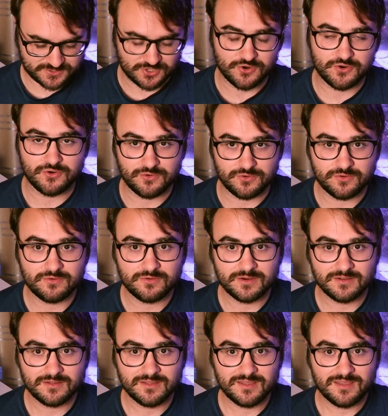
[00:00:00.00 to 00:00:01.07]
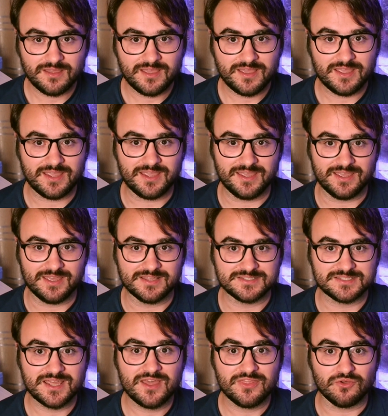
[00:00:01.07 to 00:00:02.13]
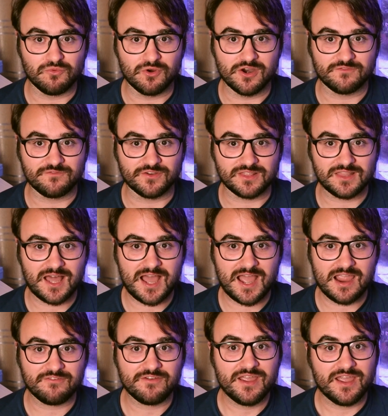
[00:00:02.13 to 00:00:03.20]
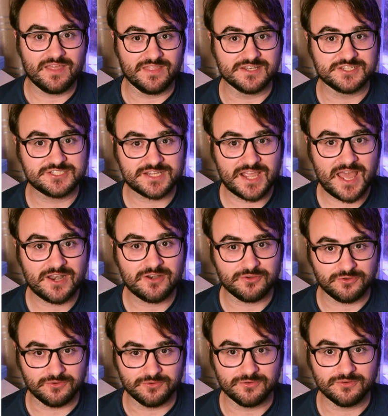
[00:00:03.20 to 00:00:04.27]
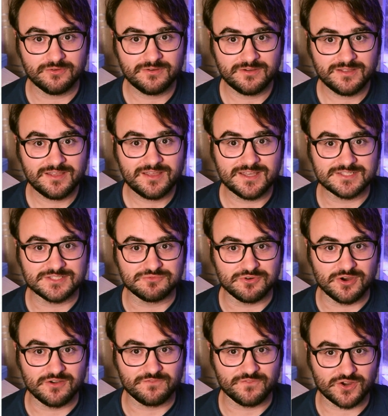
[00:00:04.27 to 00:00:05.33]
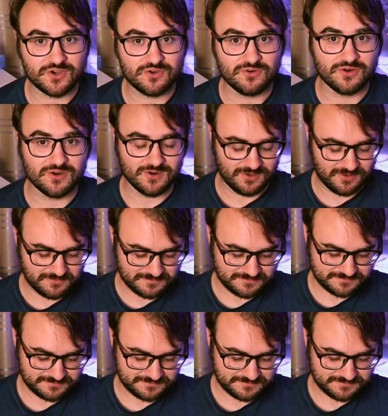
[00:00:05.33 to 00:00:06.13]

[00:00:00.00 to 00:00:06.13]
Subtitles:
So hu is the word for live, and then shan hu is the word for coral.